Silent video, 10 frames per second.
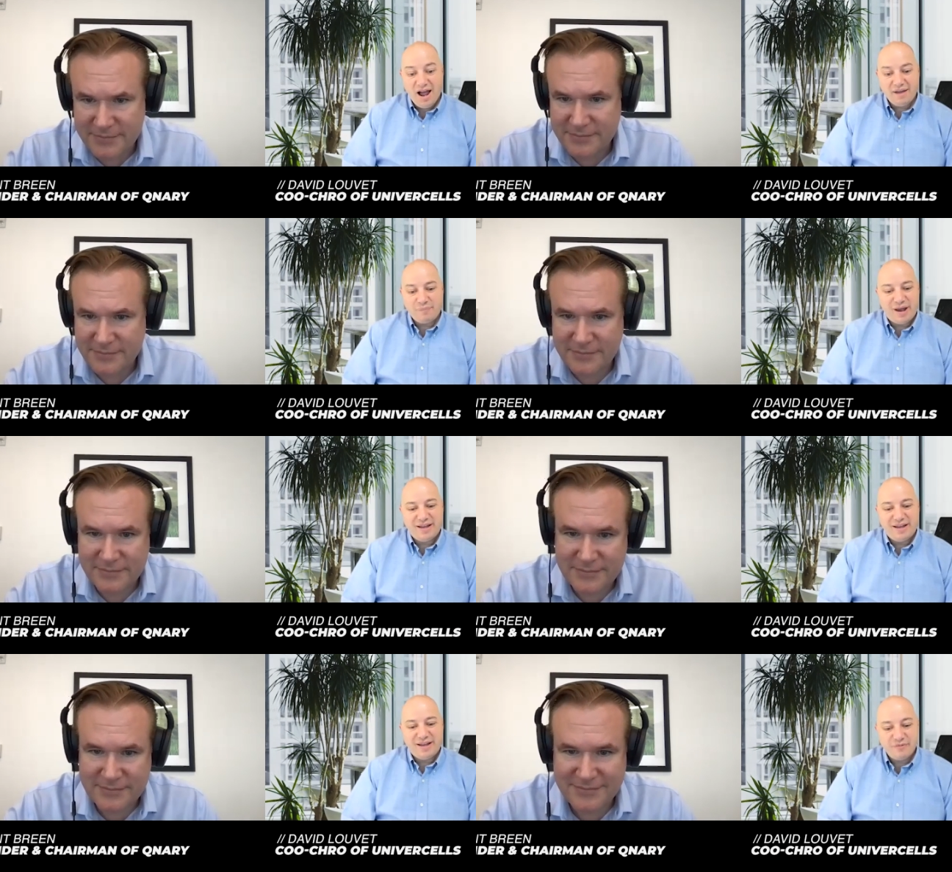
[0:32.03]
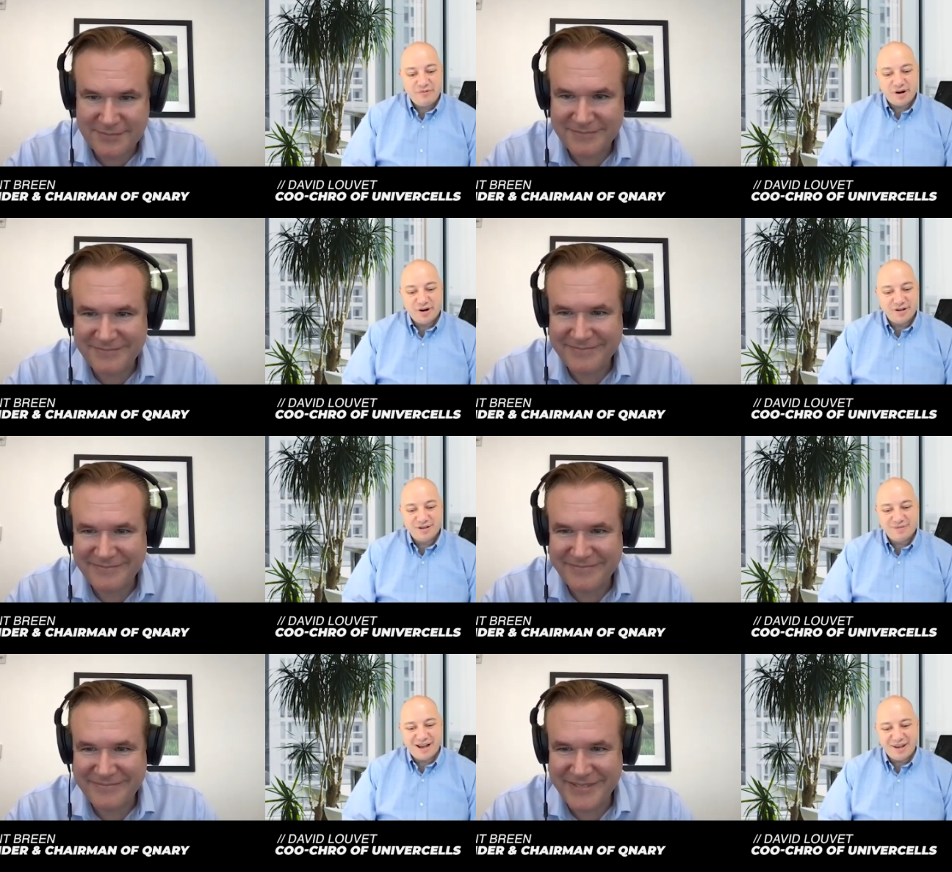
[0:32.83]
Speaker 1: Hi, Bant. I'm very
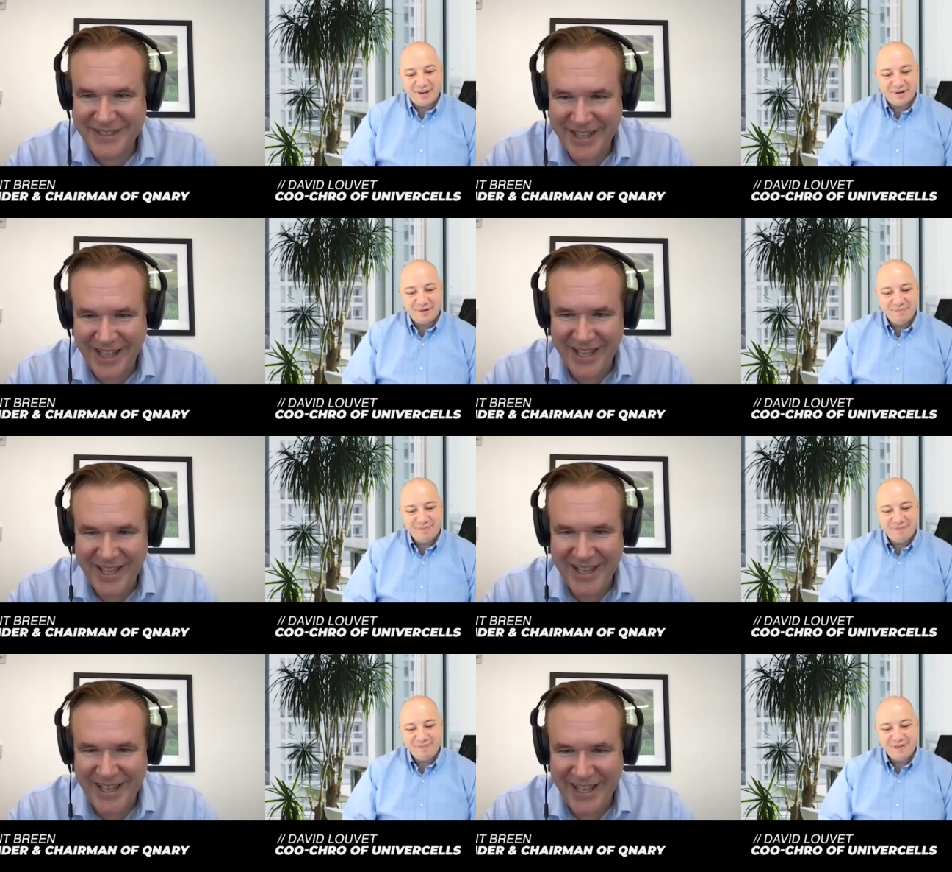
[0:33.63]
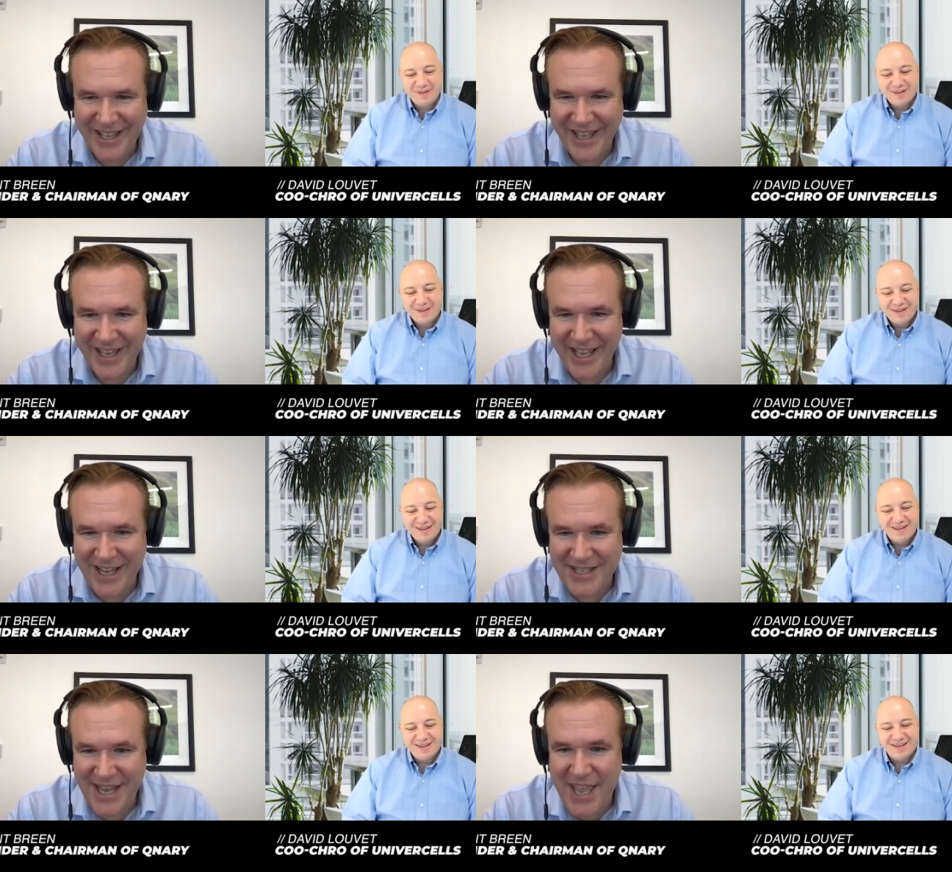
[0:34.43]
good. Thank you.
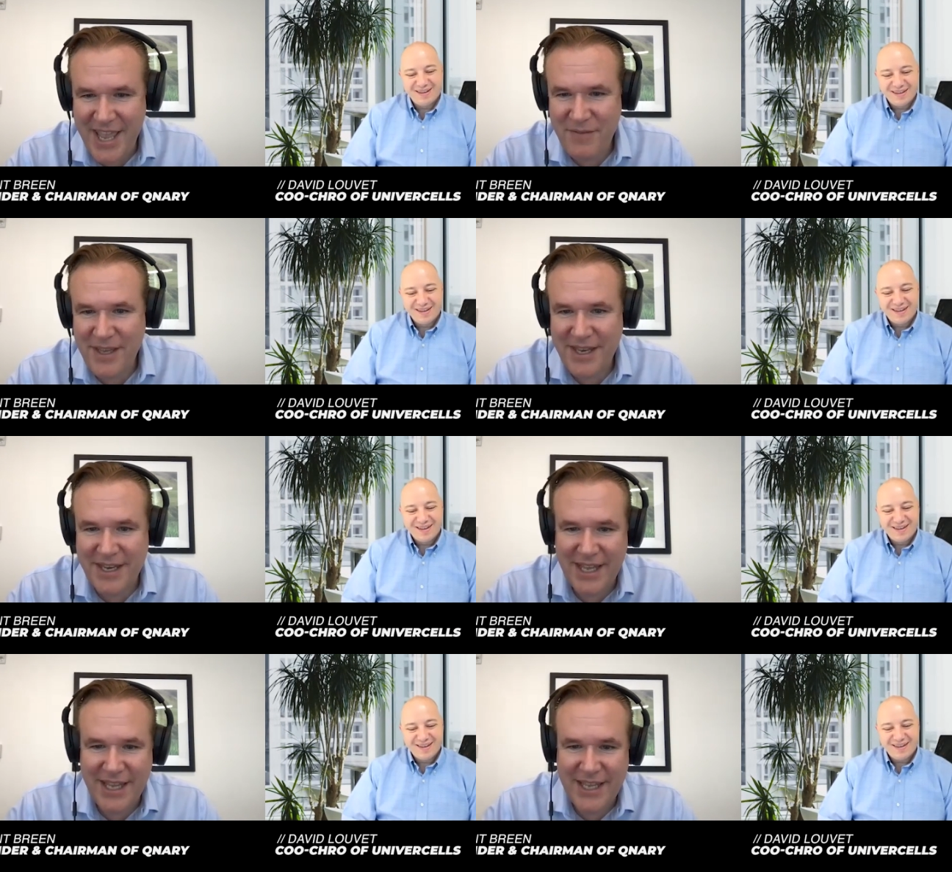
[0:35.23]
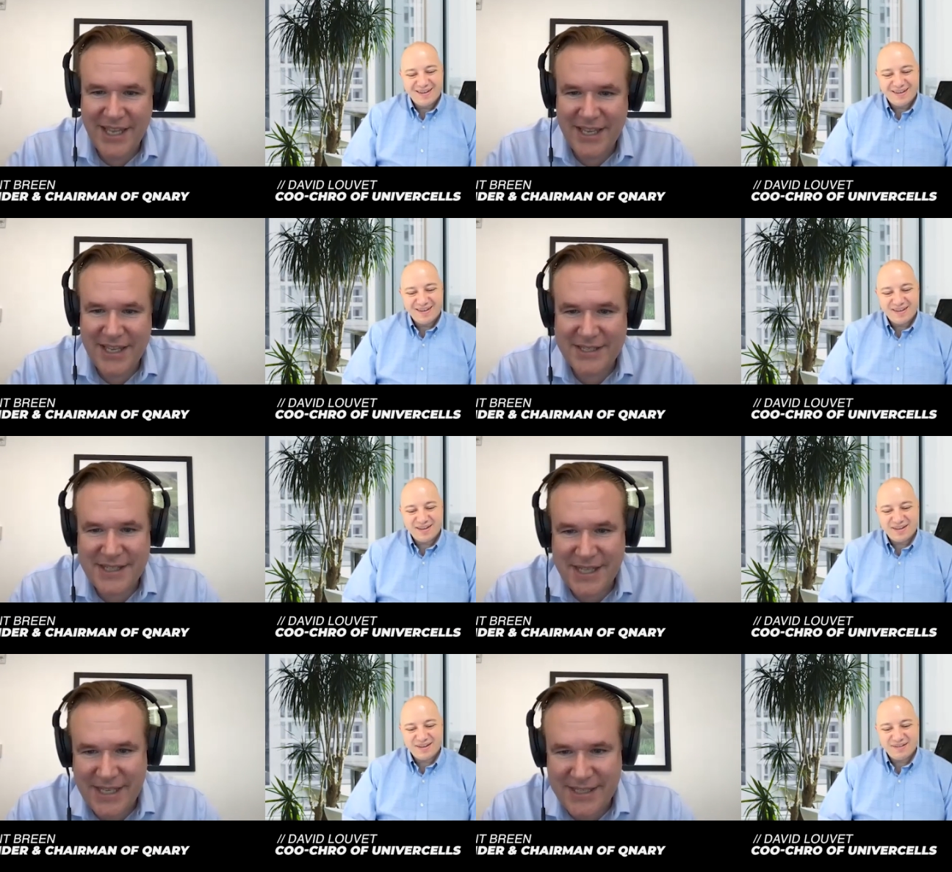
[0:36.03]
Speaker 2: David is
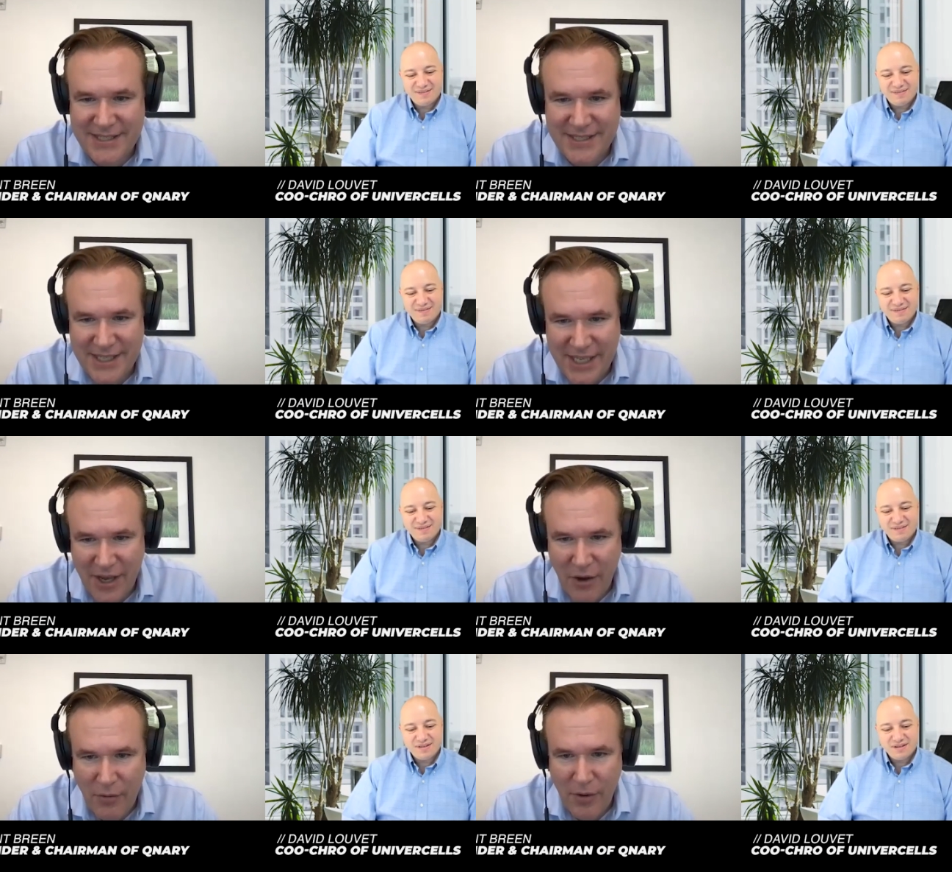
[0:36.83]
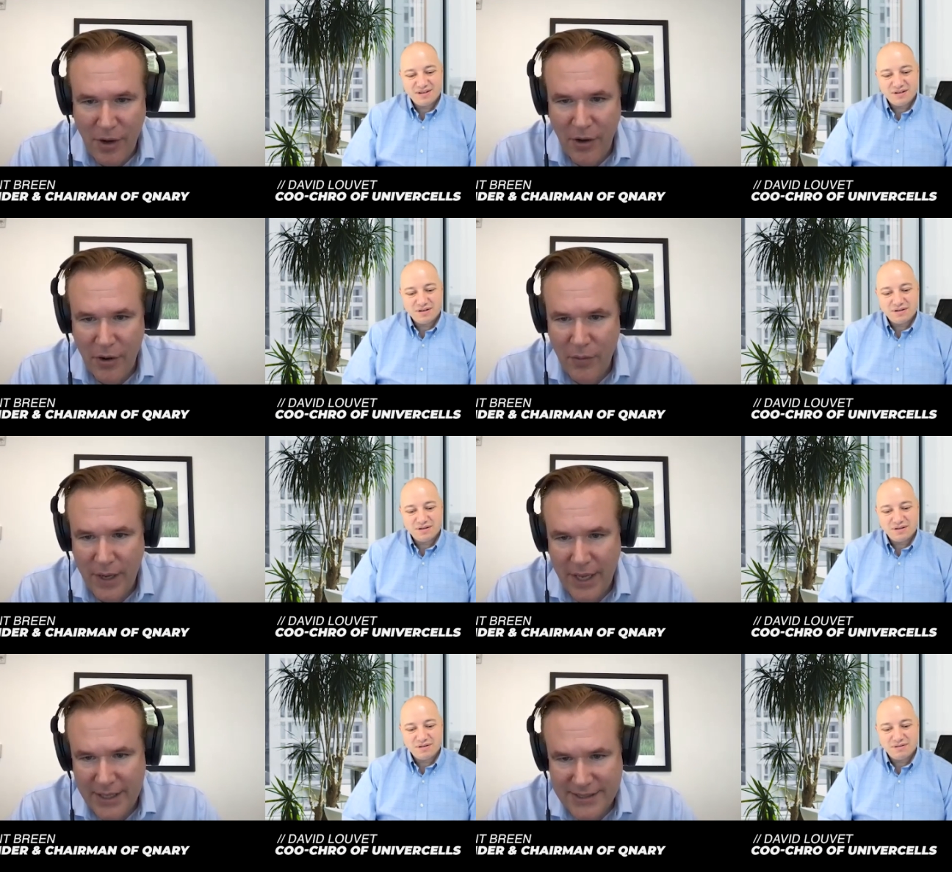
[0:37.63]
the COO
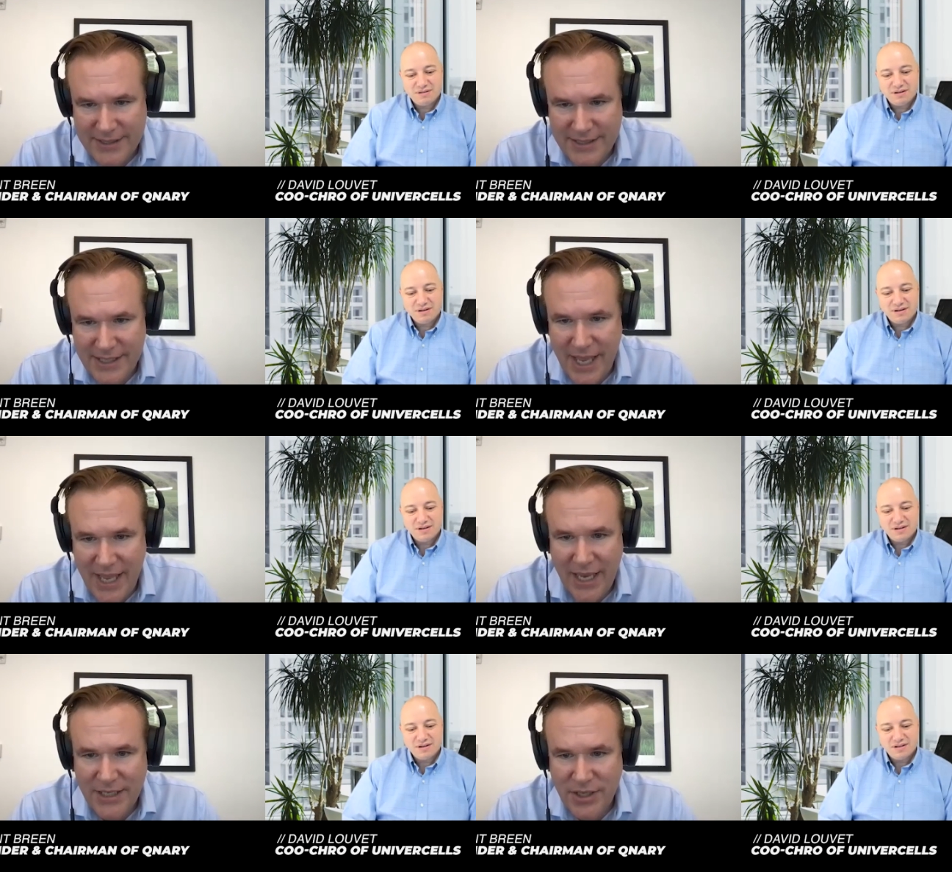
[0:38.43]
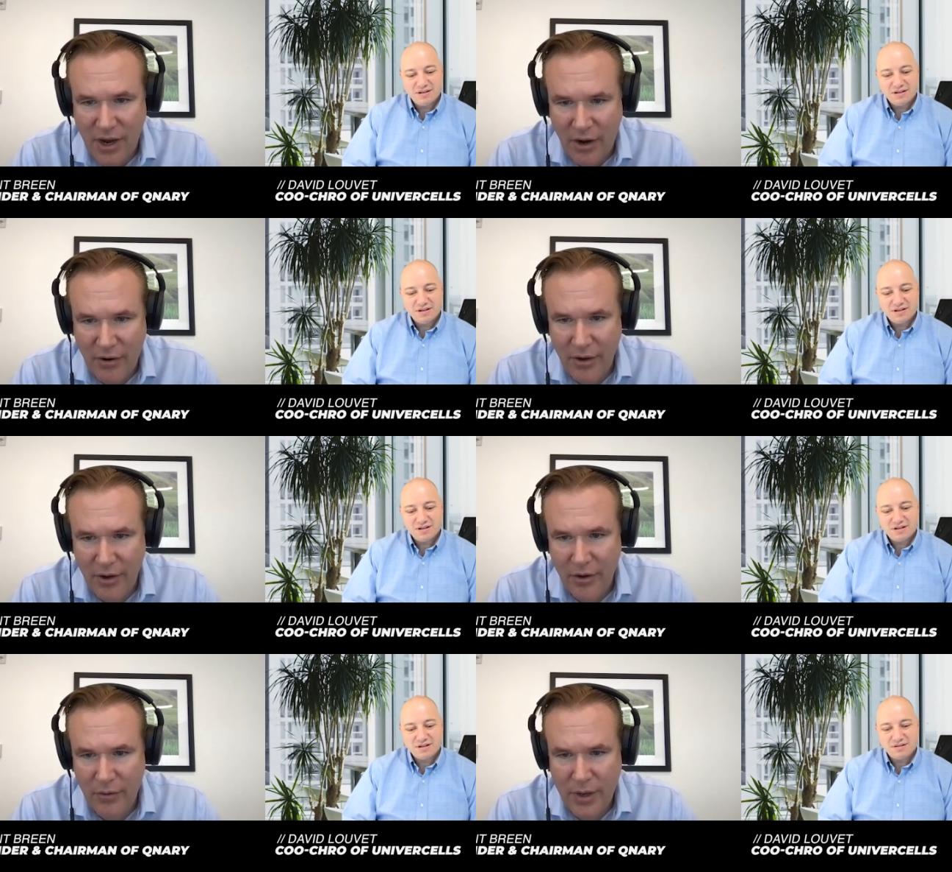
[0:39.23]
and
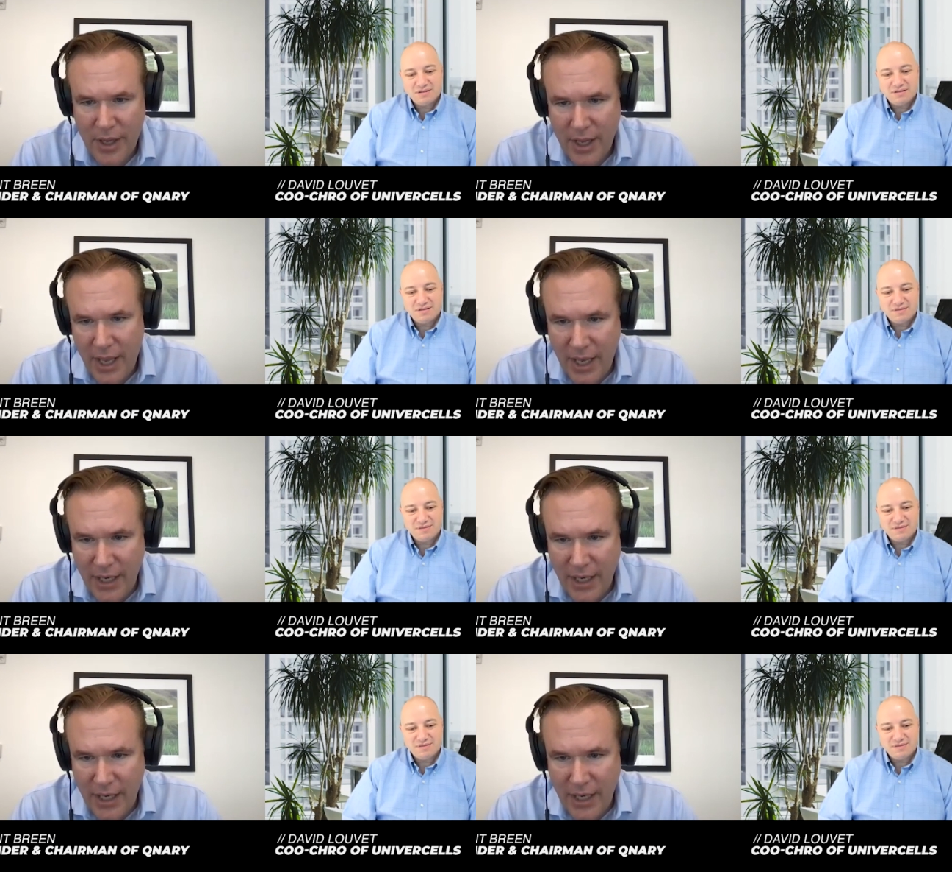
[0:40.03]
CHRO at